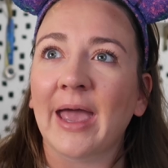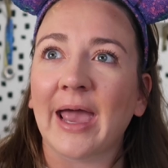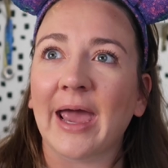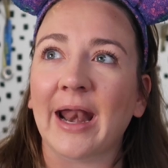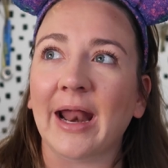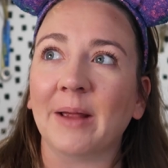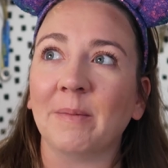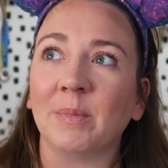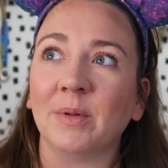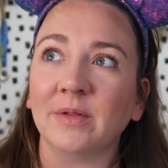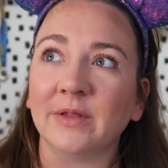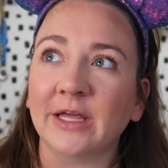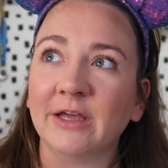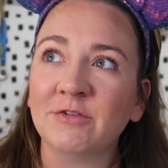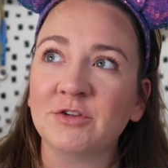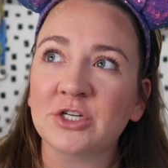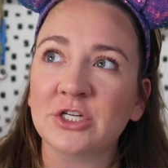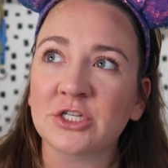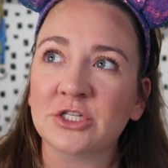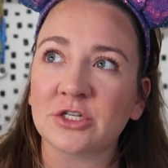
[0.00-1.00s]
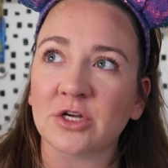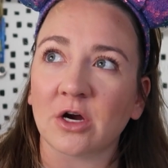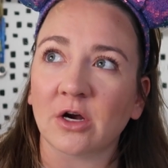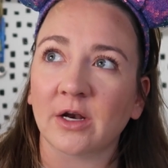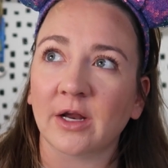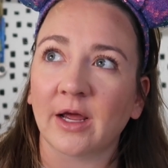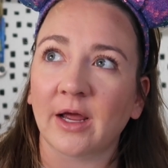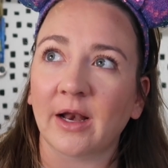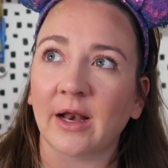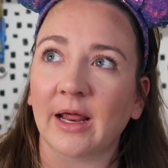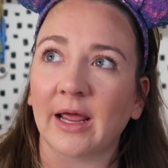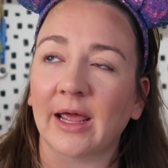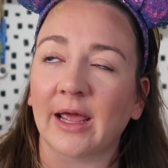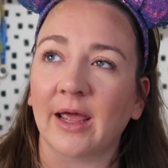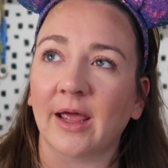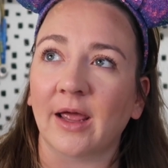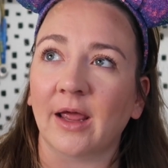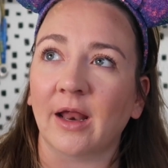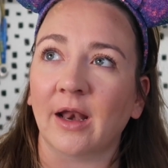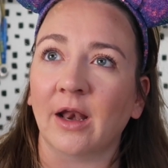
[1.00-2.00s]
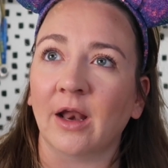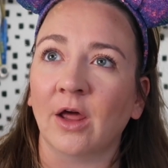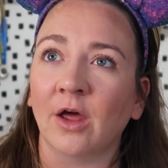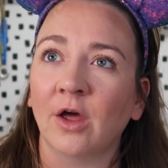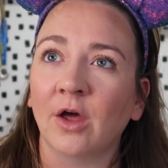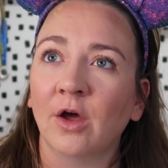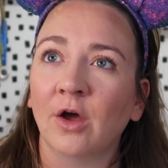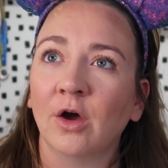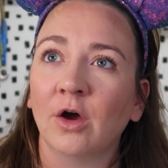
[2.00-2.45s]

and I believe she started in